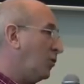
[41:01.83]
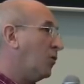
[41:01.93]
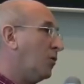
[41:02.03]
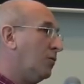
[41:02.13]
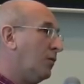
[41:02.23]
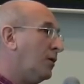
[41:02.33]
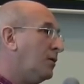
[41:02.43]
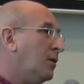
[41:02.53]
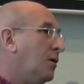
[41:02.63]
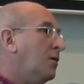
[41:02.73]
new gold, right?
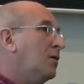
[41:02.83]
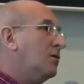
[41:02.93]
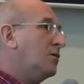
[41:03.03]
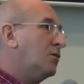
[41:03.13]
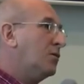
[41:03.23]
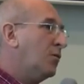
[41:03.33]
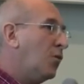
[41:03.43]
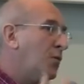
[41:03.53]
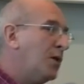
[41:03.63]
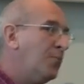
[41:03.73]
So the
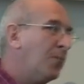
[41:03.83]
Roman